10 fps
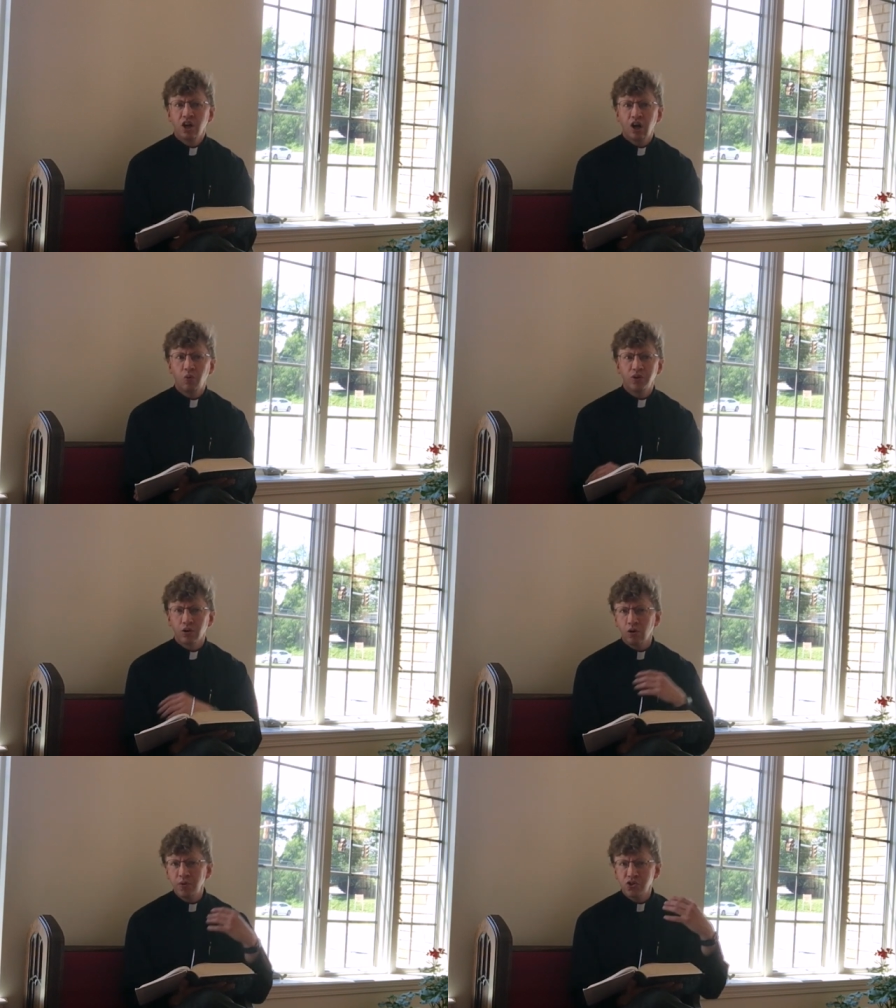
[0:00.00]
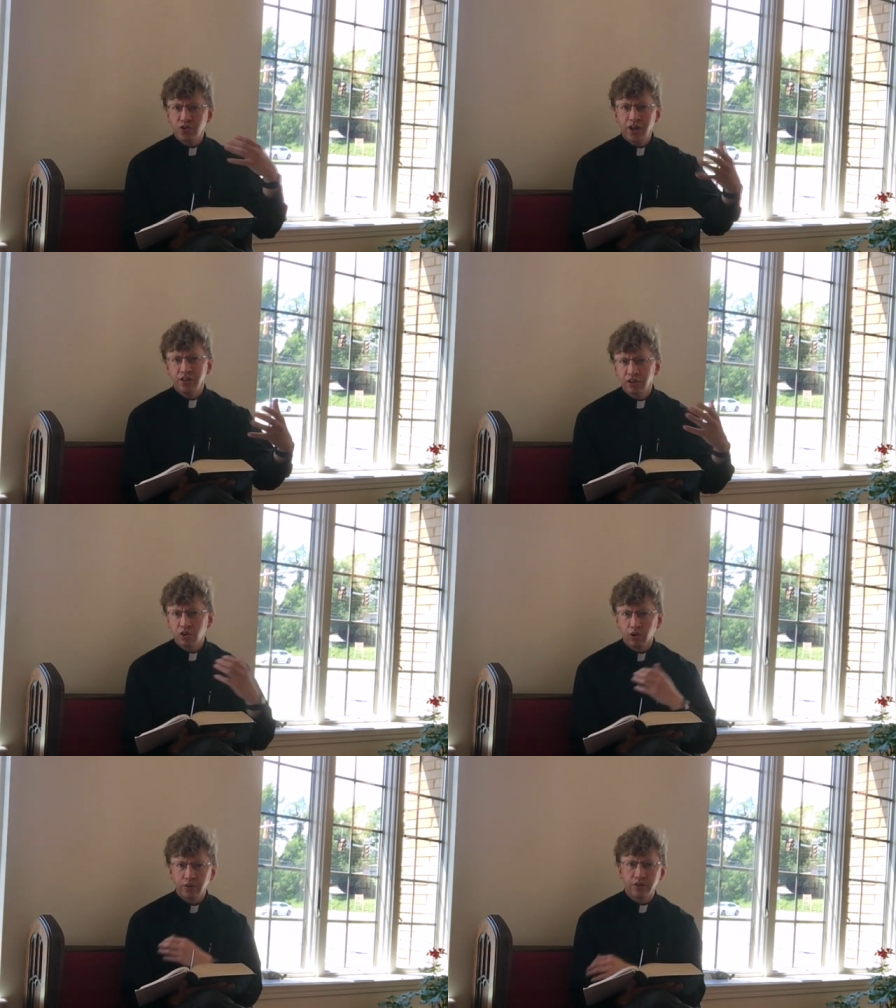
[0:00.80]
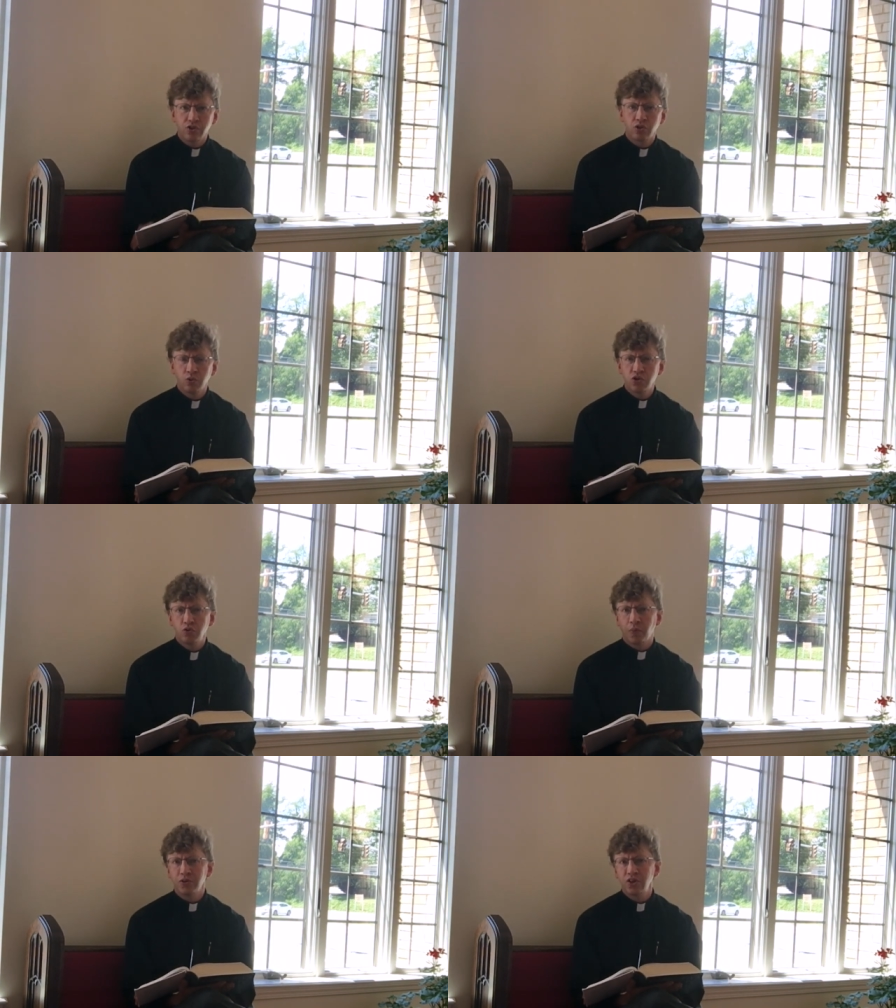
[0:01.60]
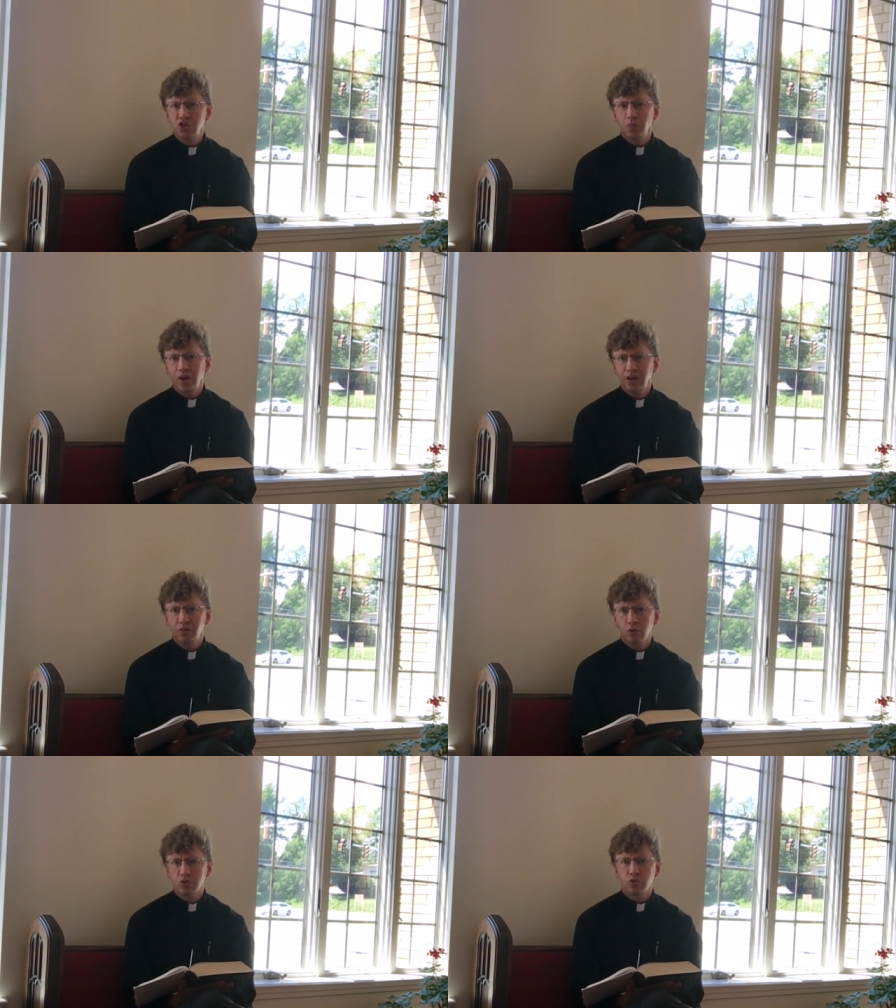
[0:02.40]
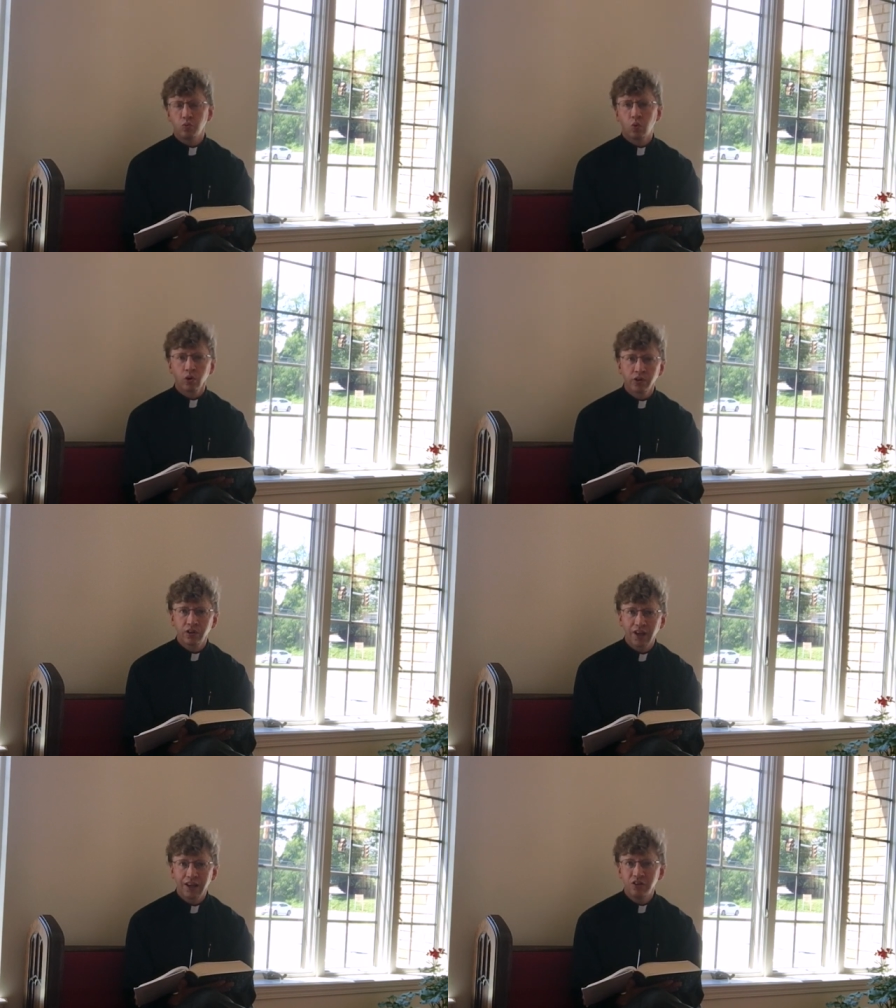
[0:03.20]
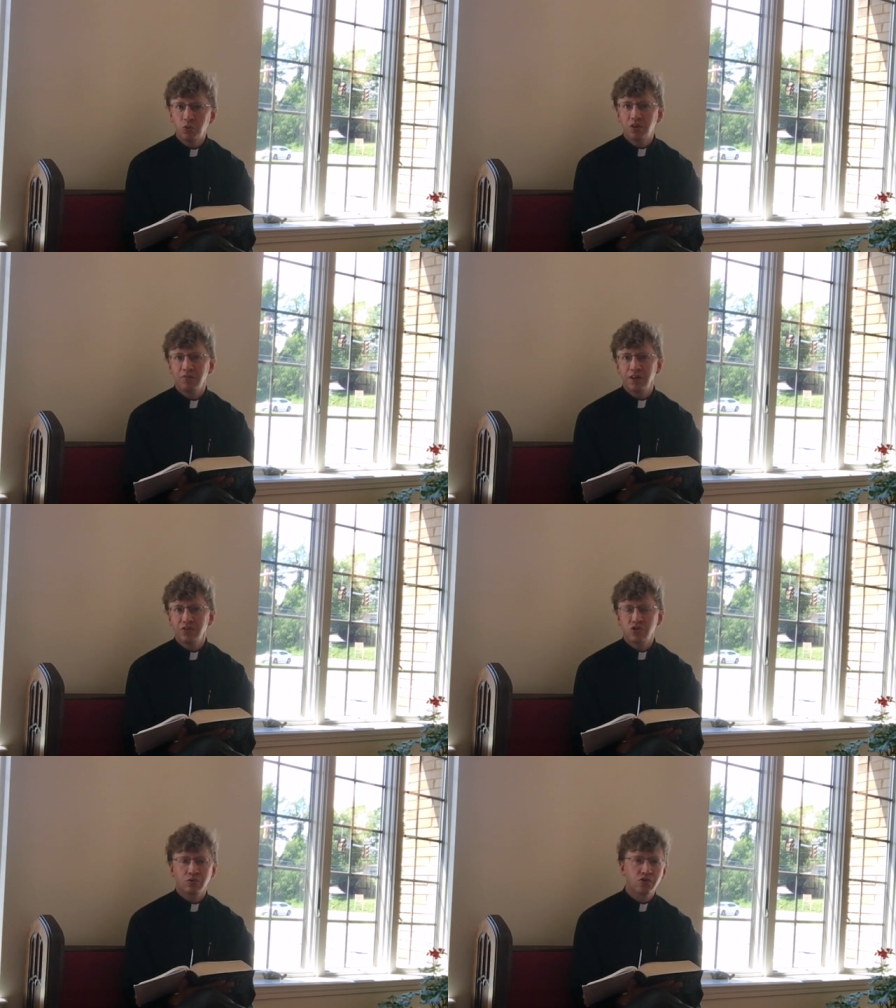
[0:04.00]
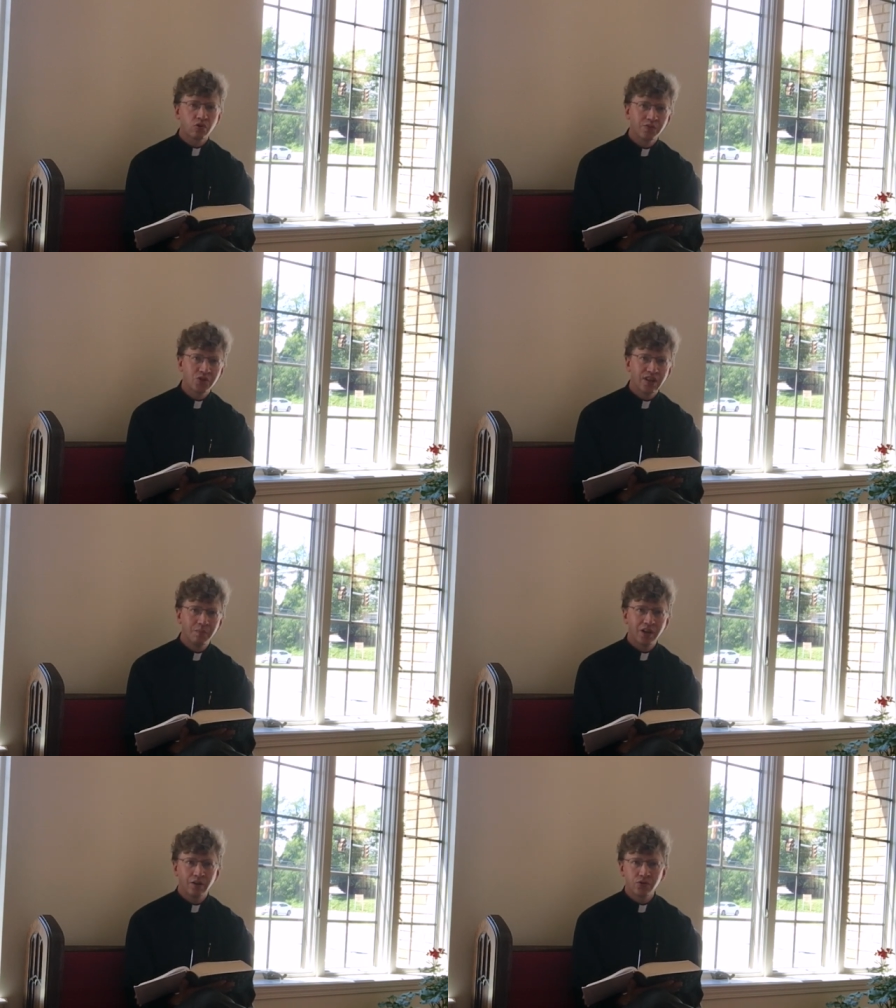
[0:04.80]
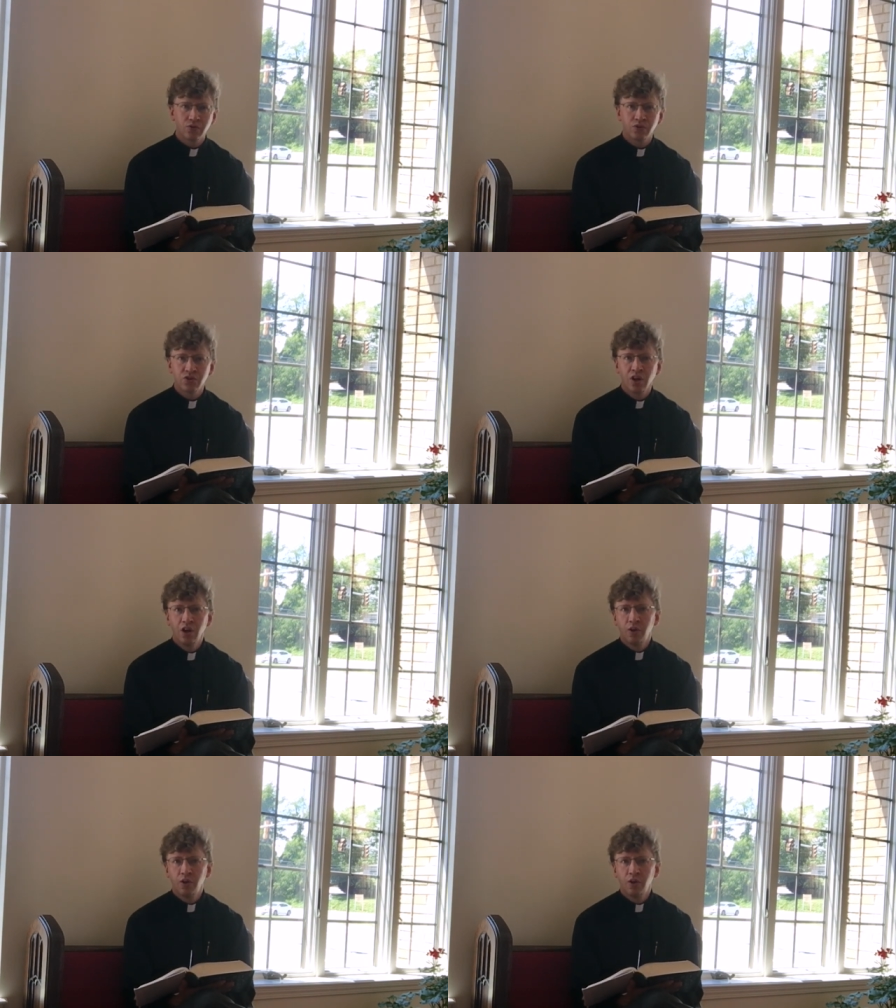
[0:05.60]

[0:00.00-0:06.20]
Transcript: Uh, we are always trying to encourage those who participate, those who work at youth events or serve as camp counselors,